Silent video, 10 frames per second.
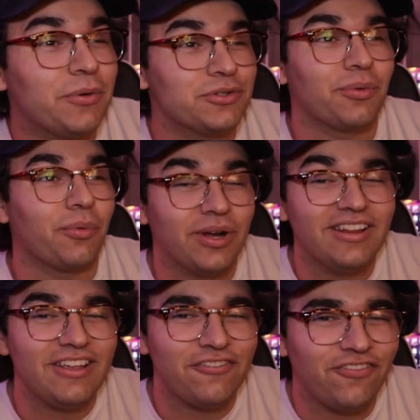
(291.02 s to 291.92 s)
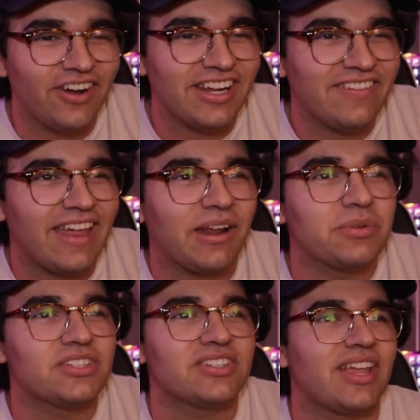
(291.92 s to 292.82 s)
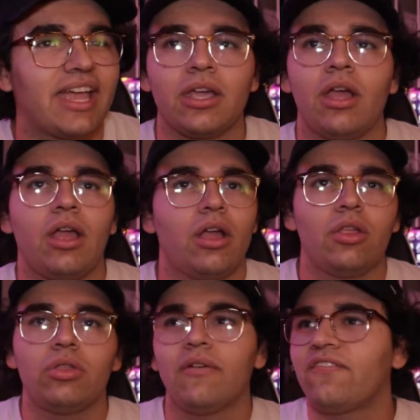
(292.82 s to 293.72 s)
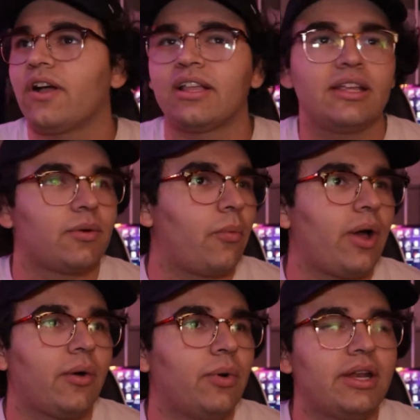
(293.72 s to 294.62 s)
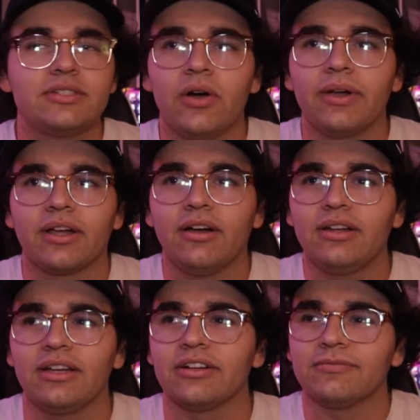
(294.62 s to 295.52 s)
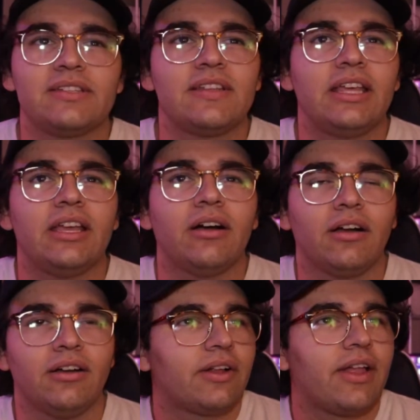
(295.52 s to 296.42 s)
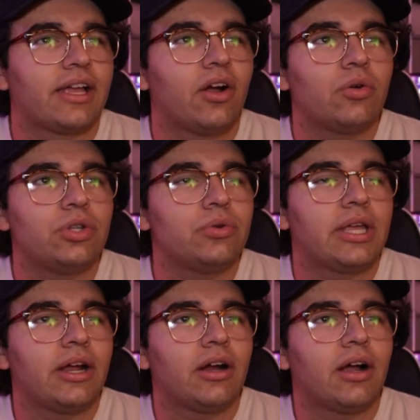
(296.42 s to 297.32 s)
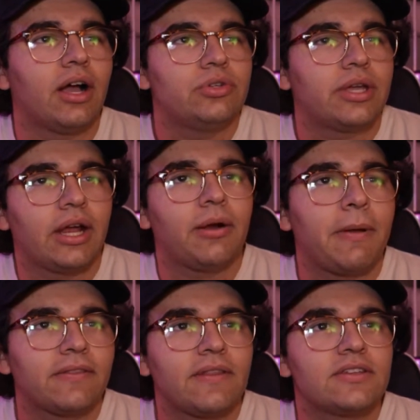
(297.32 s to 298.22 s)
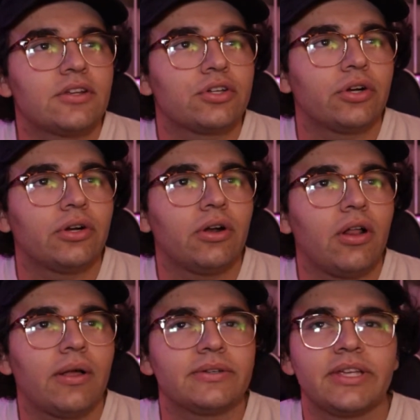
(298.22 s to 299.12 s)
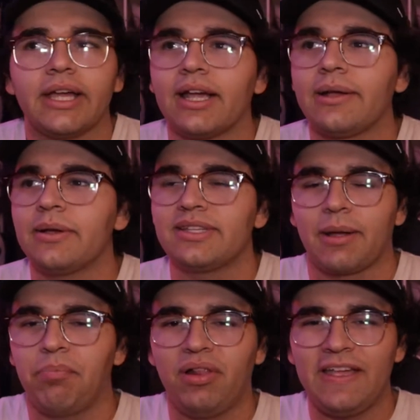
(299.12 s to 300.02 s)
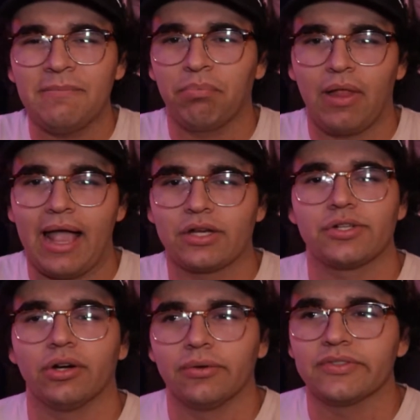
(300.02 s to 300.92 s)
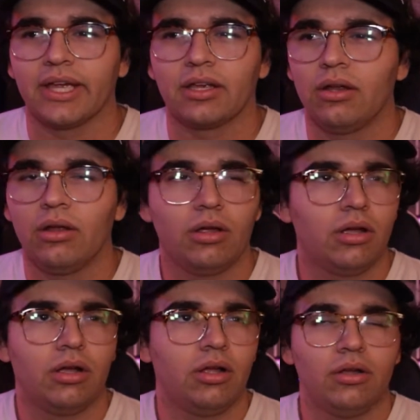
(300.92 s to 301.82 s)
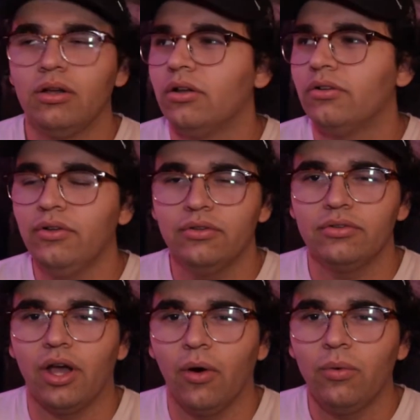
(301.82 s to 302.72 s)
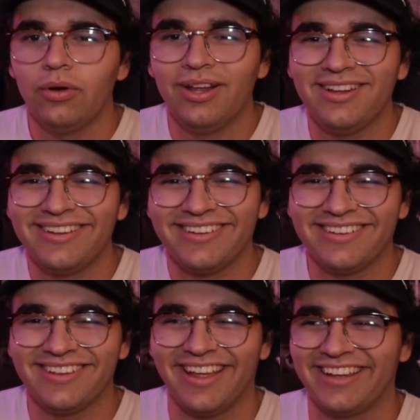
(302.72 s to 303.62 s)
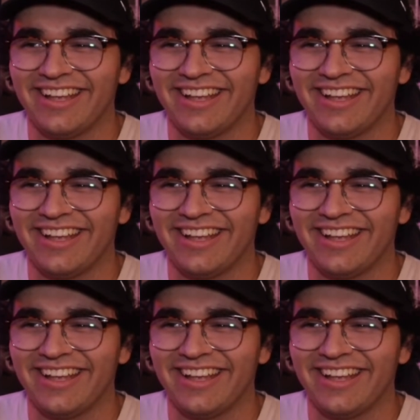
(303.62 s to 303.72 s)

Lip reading: it was really funny that I was just like, the fuck? What is going on here? He gets to the ER. They're like, oh, do you care about this shirt at all? I was like, it's like a plain black shirt. I was like, no. Like,